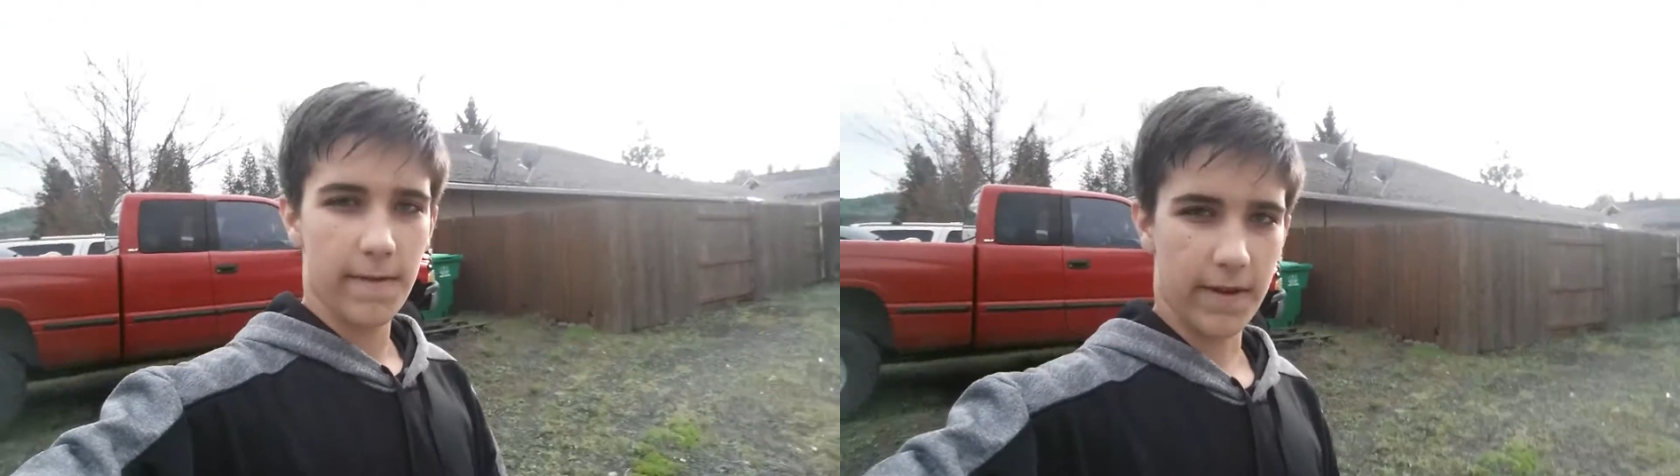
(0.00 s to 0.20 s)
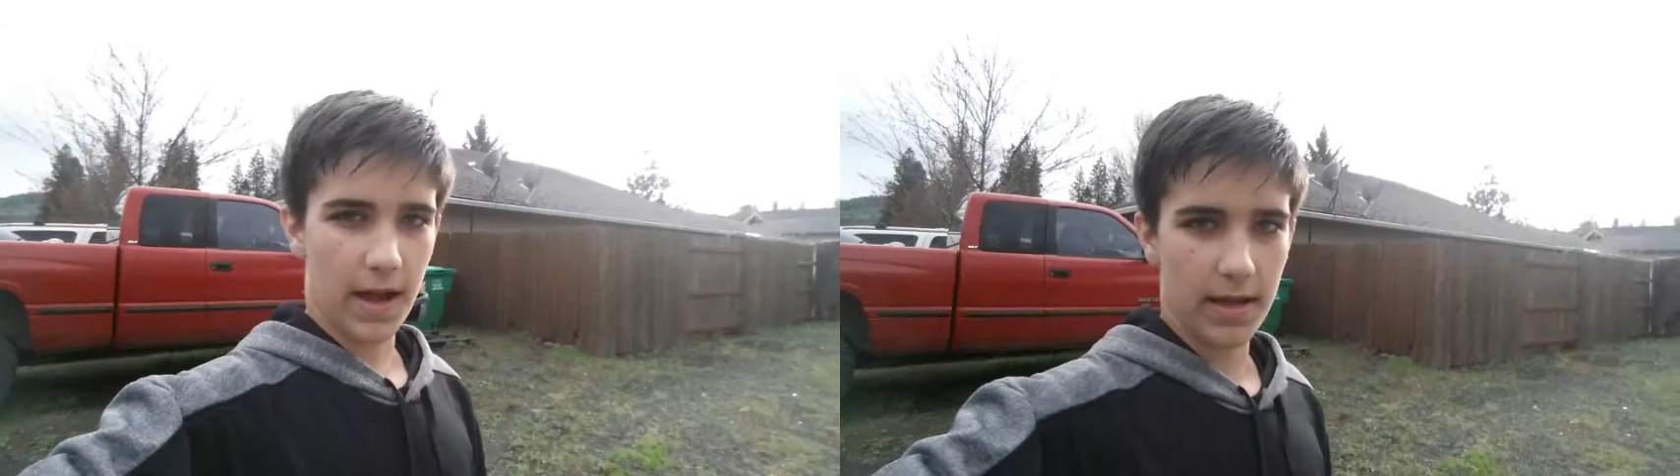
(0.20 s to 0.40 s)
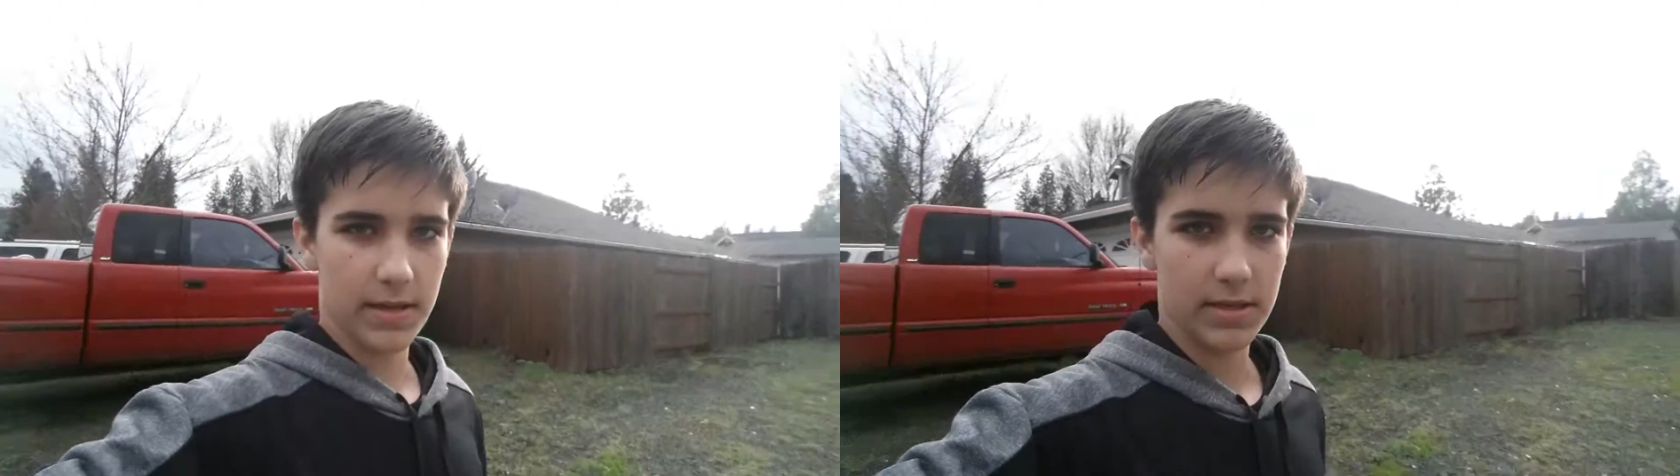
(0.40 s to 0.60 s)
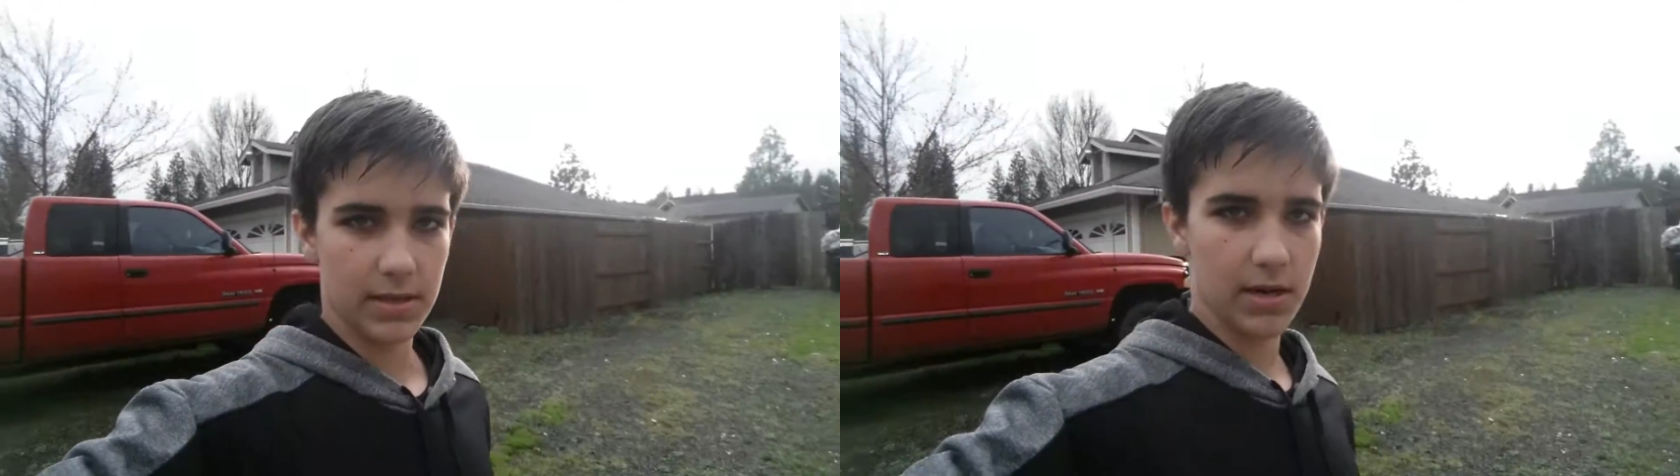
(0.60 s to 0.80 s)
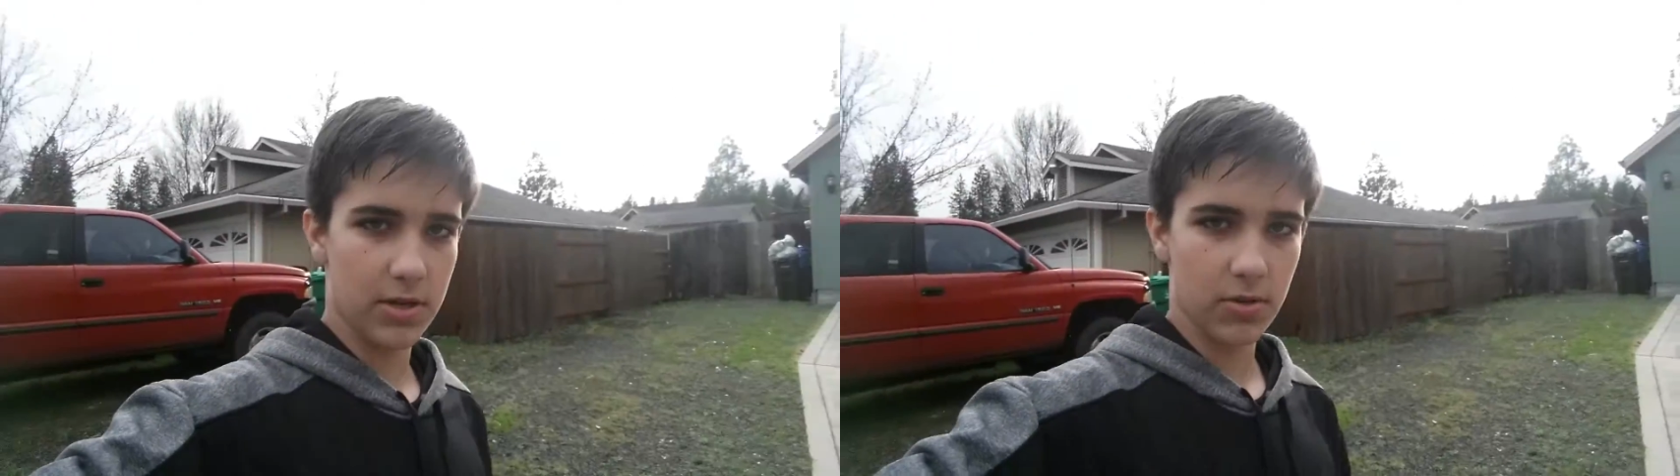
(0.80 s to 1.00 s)
you guys
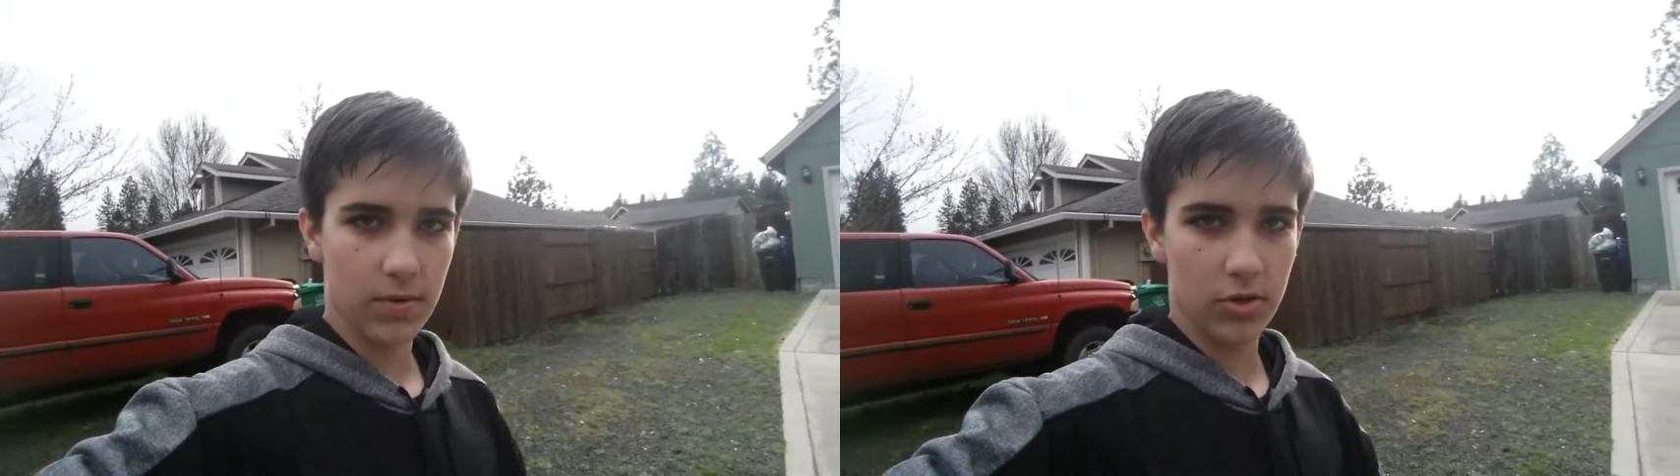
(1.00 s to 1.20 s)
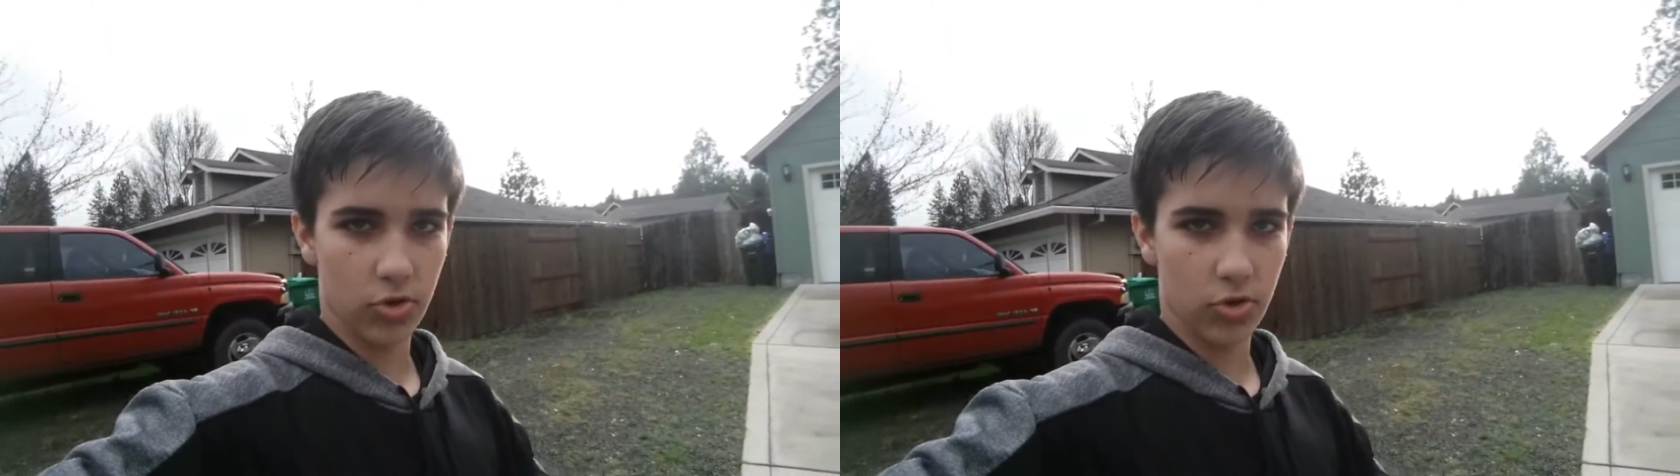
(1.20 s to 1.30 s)
do